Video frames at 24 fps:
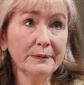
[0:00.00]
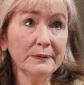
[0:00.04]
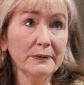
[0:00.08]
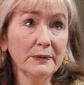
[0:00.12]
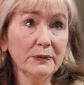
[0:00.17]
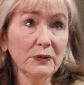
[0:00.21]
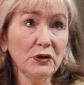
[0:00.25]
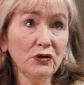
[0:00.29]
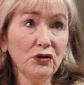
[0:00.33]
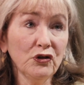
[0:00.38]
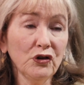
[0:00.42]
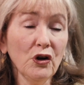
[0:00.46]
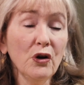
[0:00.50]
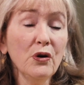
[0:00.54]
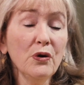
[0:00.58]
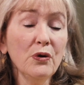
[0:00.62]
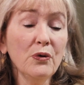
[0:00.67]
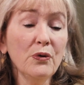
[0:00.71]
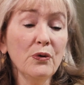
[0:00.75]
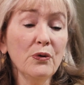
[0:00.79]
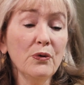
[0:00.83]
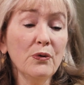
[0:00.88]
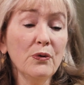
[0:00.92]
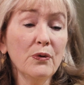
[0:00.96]

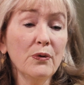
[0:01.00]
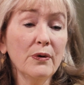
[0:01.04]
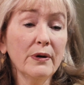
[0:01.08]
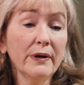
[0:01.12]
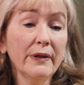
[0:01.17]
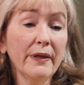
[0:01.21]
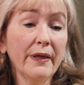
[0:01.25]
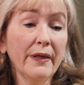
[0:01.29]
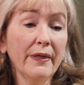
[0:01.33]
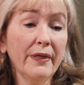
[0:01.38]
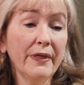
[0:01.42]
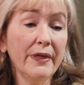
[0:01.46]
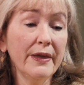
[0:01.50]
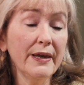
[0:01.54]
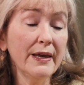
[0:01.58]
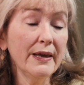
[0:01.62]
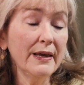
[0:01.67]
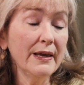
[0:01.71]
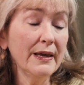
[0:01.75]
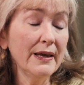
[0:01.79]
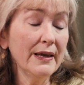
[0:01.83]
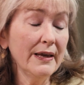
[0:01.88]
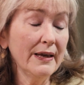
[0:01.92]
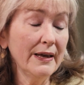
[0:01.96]
show
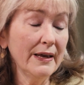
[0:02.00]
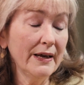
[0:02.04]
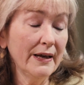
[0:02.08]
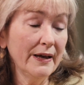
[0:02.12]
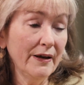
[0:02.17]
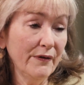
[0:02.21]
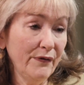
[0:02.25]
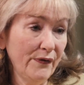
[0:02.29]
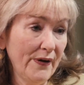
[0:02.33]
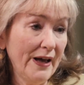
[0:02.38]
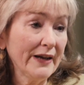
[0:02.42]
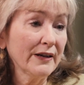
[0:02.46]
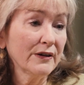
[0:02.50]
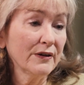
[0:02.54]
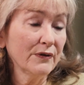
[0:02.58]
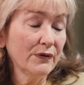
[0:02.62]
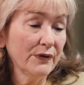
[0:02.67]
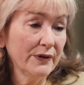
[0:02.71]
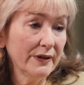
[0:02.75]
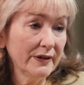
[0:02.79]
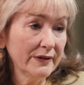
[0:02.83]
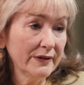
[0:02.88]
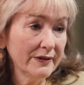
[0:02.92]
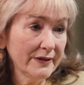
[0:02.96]
the
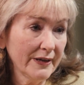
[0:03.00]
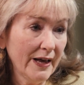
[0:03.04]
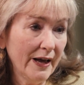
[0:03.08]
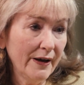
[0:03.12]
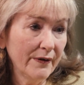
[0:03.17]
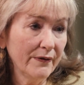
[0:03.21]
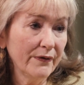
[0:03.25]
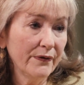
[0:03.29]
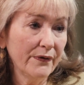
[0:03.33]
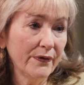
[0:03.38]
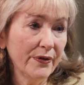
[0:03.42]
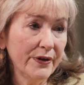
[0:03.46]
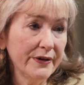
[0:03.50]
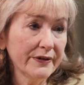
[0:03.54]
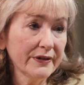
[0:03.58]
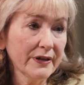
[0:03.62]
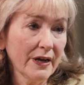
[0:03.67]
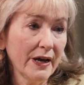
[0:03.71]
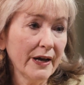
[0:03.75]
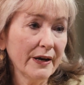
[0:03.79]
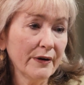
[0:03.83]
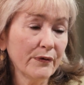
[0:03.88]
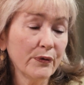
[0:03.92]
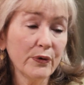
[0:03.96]
effectiveness of this kind
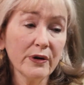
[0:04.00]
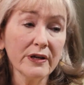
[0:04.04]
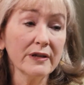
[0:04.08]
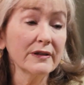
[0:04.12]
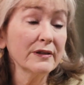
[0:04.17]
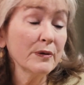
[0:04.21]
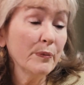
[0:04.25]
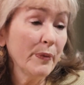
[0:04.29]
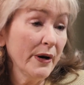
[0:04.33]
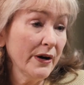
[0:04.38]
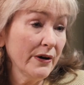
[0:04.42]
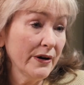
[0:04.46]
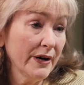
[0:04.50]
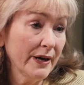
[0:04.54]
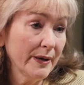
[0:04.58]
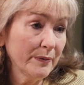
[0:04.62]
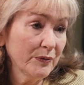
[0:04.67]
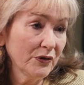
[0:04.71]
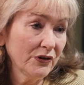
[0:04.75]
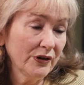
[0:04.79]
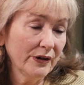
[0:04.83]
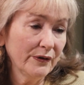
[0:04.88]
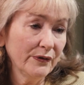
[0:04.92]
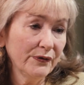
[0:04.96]
of work. It's a paradigm
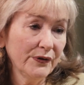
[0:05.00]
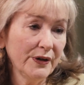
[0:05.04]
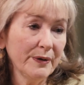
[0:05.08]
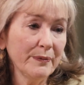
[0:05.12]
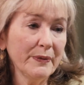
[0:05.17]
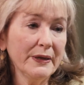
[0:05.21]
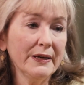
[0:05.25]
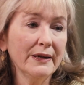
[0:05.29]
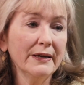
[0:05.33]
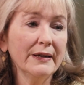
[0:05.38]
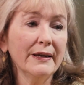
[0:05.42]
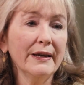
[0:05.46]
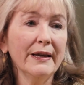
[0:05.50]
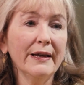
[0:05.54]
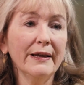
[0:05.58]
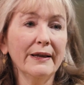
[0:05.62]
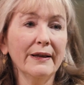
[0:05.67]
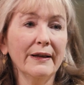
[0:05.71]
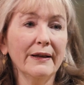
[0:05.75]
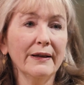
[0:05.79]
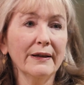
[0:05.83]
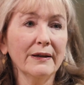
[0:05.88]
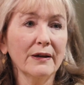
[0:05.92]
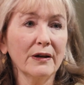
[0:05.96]
shift. I mean,
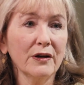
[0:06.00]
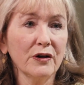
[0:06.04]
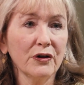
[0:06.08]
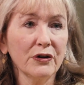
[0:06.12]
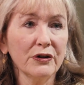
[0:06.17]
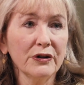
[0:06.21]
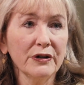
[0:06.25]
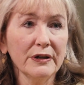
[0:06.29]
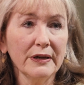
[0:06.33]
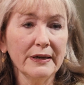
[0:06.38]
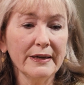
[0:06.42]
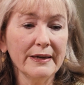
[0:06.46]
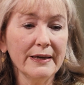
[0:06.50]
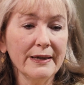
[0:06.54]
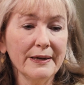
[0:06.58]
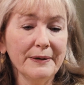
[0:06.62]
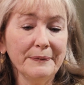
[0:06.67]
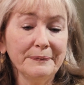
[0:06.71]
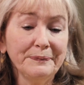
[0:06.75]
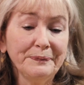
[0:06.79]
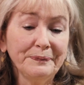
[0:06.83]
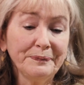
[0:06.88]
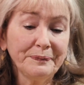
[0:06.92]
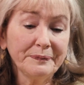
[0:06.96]
currently
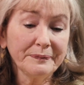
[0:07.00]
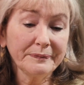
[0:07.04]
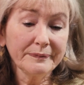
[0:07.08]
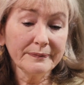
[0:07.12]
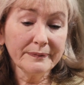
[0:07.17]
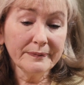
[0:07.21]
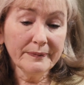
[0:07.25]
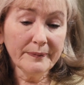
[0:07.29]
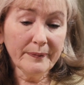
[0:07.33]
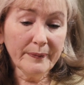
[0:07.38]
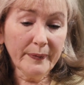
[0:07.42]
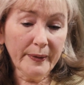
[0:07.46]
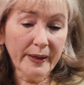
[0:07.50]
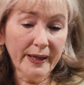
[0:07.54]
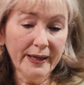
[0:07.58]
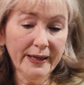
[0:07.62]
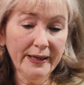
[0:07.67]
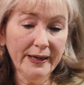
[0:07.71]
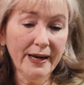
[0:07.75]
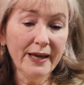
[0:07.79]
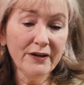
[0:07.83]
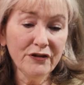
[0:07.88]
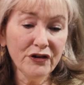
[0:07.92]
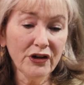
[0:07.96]
in
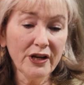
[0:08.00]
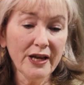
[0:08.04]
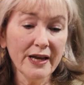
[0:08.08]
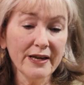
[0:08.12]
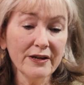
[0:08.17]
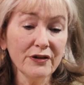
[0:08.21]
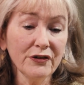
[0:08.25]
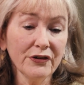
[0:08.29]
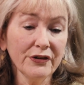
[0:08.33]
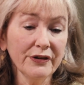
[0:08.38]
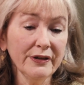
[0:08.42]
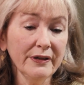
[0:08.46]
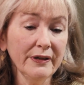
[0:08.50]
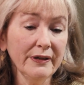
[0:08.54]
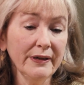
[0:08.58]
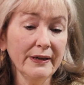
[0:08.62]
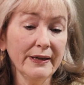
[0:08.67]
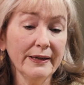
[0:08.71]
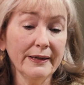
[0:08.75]
education,